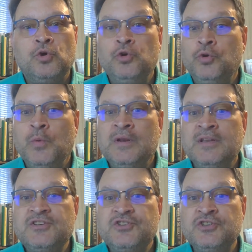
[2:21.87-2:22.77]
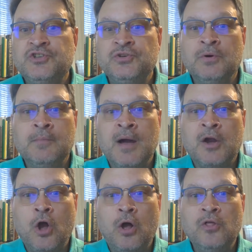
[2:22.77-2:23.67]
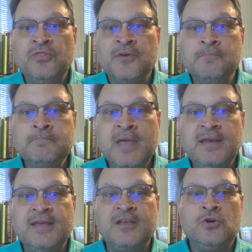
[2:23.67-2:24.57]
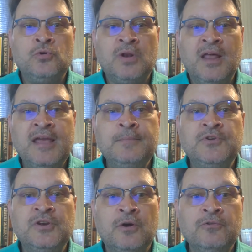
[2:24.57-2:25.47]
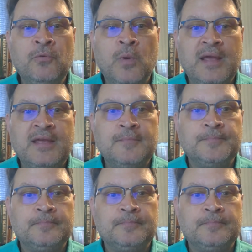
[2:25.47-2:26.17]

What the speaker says: Who do we listen to among the many who claim to know the way?